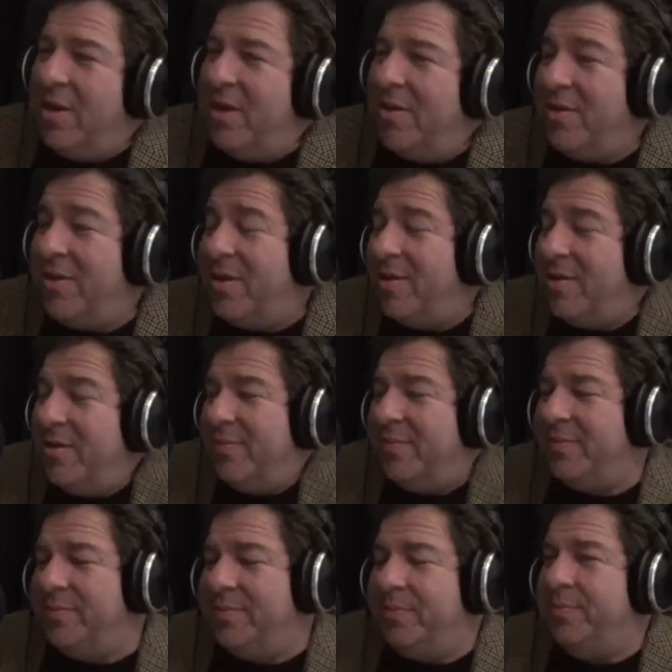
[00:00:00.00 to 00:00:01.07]
I
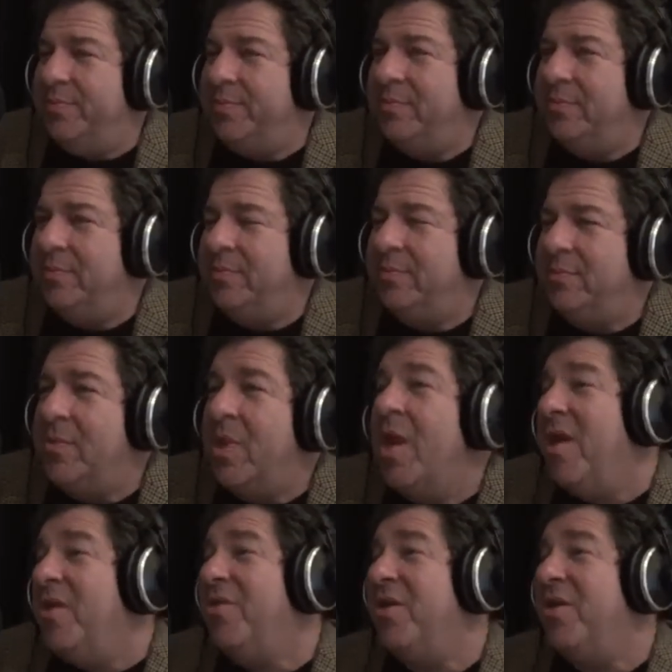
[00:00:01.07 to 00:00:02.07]
just don't like. It's just upsetting.